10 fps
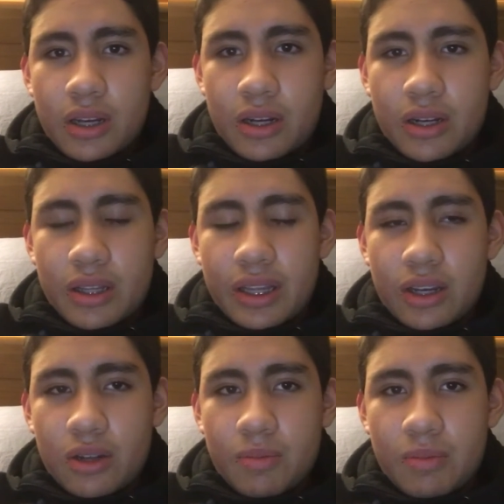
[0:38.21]
are they
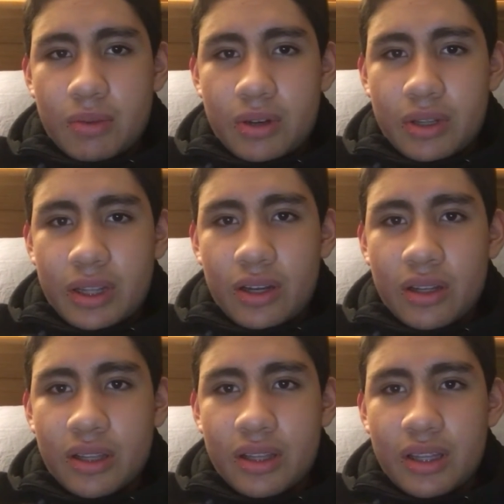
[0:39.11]
all they
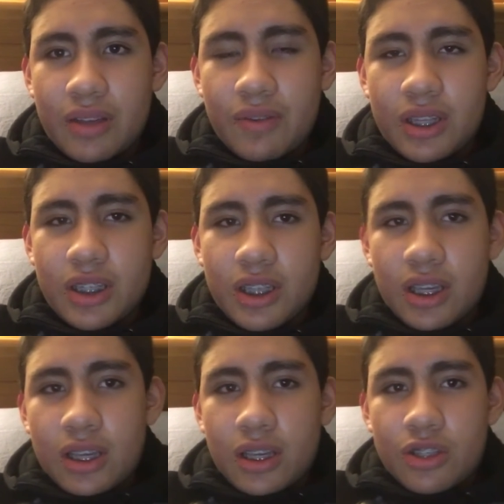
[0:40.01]
all live in this
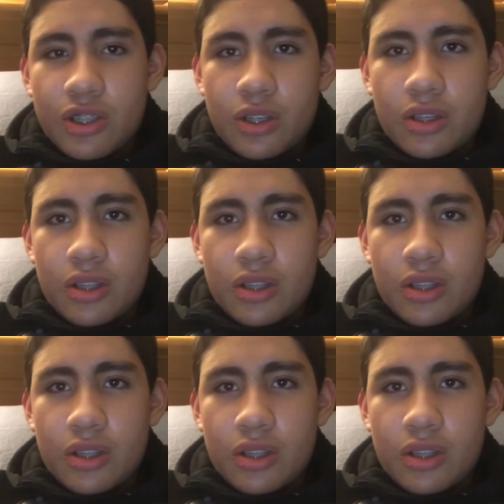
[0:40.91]
zoo,